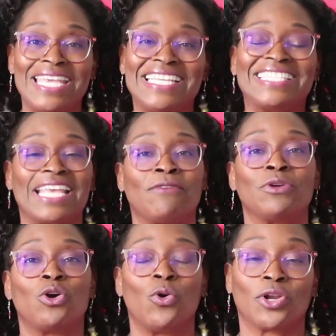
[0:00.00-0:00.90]
is
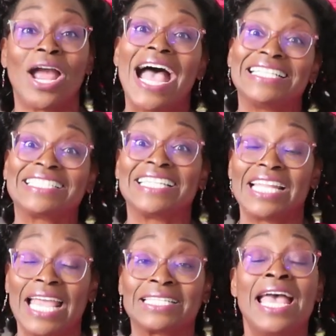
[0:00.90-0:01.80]
every quarter I
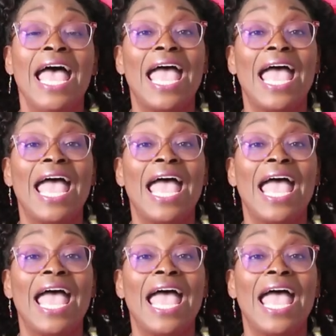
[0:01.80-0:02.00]
select